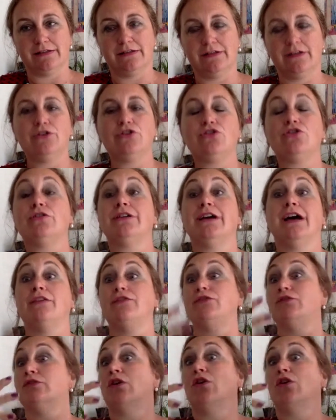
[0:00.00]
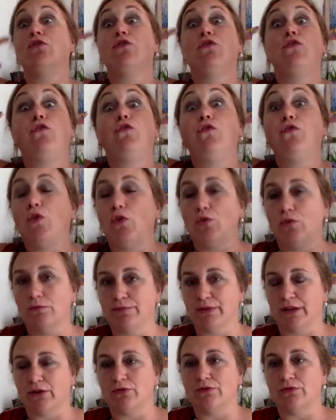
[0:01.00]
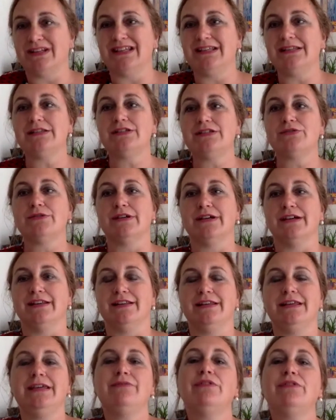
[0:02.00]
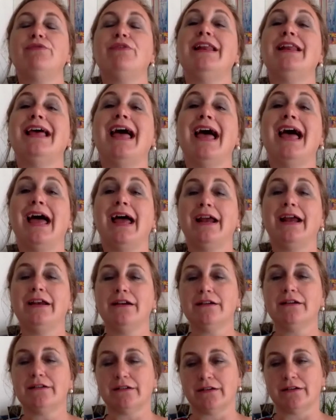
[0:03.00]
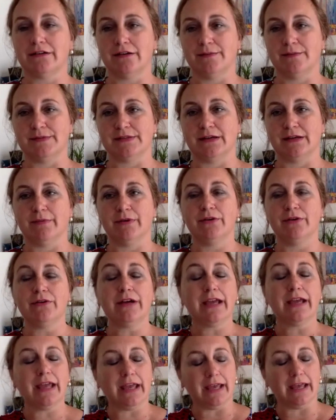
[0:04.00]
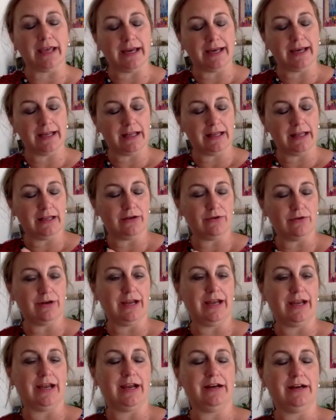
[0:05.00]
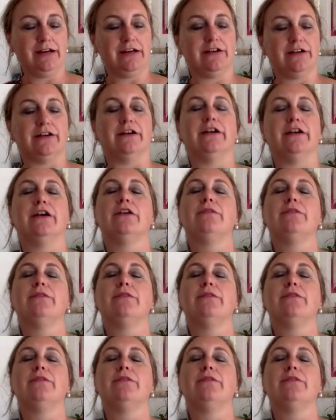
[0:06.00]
You know, you don't have to go full blown into it. Even when anger comes up. Okay, hello, anger.